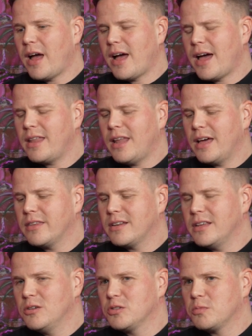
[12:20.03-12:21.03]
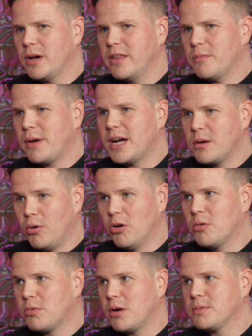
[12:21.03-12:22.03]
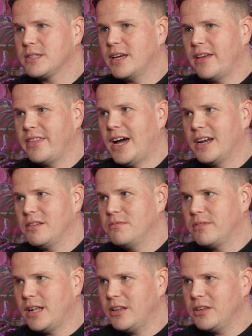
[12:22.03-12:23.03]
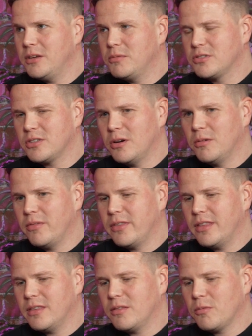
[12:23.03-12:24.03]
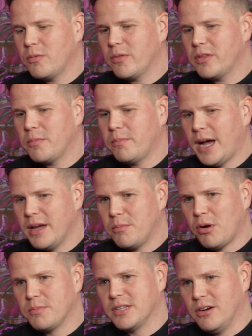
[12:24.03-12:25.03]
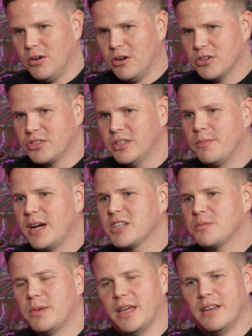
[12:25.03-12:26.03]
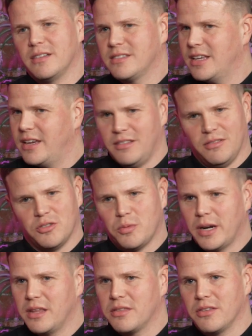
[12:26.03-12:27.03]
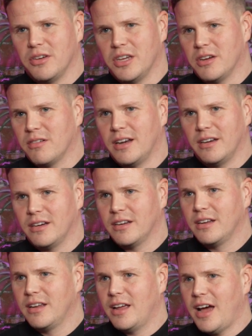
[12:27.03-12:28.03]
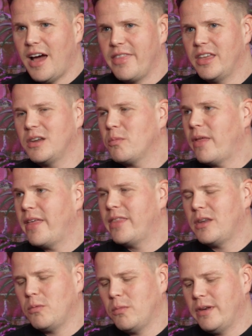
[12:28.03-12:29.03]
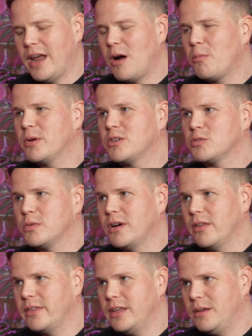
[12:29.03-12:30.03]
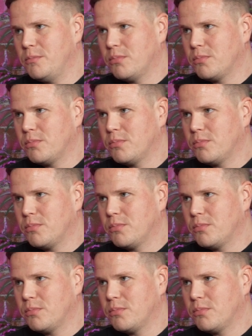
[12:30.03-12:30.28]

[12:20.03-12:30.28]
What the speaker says: I like the deals where they're buying a poor property and they're adding value. So they buy a property at auction, they might spend say 20, 30 grand, and then now because we've got the